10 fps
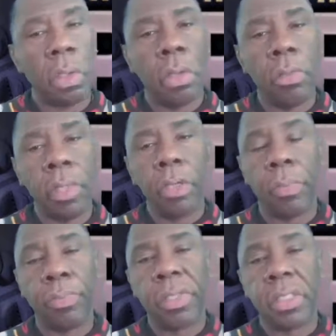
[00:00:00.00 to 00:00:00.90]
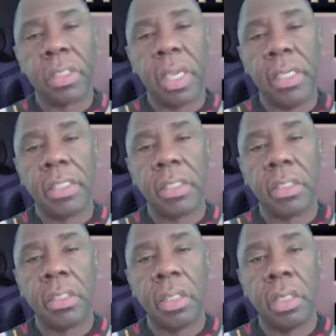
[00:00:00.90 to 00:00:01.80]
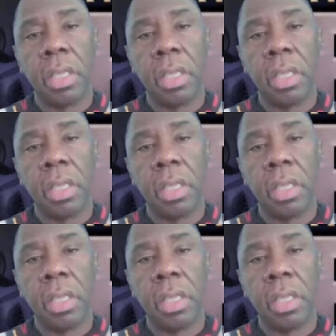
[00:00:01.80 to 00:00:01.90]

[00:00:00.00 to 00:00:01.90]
in your presentation.